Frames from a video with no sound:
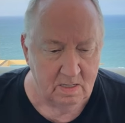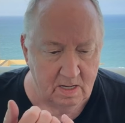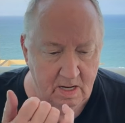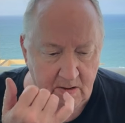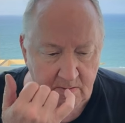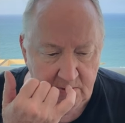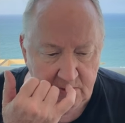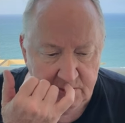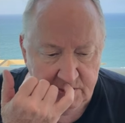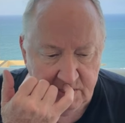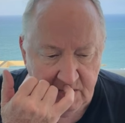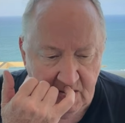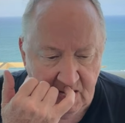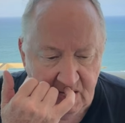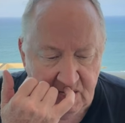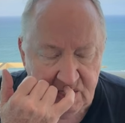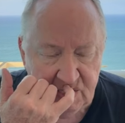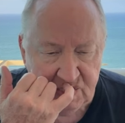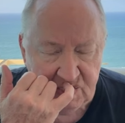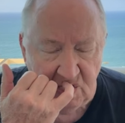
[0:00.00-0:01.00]
I was
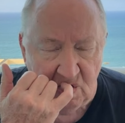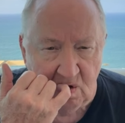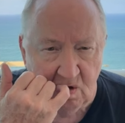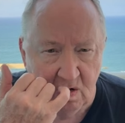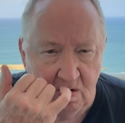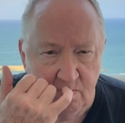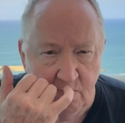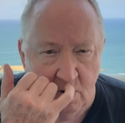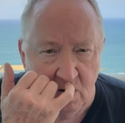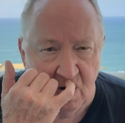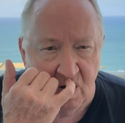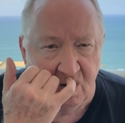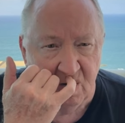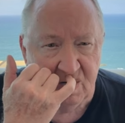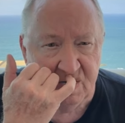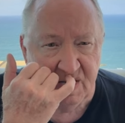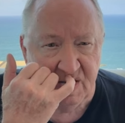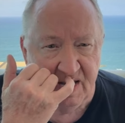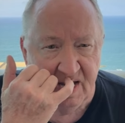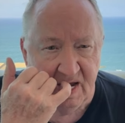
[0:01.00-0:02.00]
I saw Mark
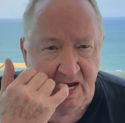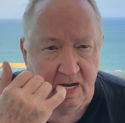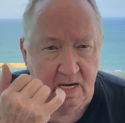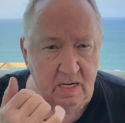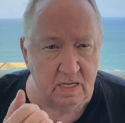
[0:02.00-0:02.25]
today,